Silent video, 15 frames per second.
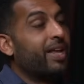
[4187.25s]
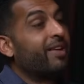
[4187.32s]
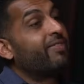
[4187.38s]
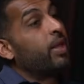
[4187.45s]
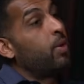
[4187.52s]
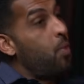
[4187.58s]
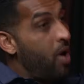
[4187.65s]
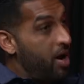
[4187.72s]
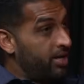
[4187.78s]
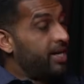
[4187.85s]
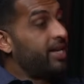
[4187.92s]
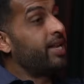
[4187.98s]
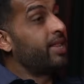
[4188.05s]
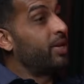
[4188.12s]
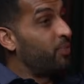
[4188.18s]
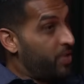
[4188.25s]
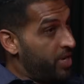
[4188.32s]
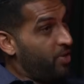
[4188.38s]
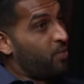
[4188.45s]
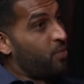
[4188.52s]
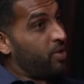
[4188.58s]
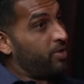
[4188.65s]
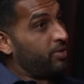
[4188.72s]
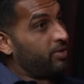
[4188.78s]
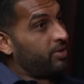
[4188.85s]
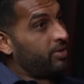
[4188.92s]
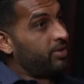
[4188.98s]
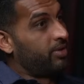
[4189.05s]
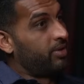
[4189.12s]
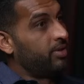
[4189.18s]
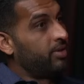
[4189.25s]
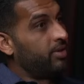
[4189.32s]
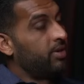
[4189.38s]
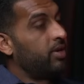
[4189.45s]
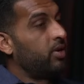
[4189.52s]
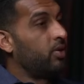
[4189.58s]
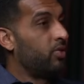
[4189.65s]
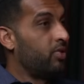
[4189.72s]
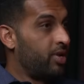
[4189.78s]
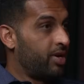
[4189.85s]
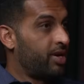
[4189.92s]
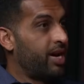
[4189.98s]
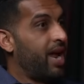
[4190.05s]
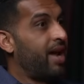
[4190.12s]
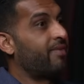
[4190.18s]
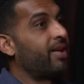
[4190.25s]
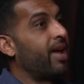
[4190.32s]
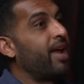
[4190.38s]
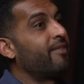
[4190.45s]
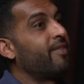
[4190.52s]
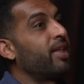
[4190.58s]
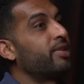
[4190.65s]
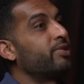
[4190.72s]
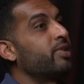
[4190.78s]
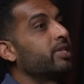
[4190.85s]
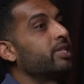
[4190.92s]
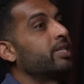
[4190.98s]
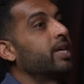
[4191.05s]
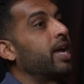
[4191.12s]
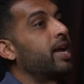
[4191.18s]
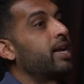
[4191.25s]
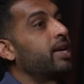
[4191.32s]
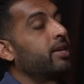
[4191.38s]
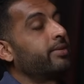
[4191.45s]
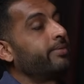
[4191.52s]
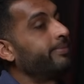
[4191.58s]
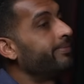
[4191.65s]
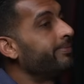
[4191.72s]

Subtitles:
If they want it in the real world, they're going to have to add value to society.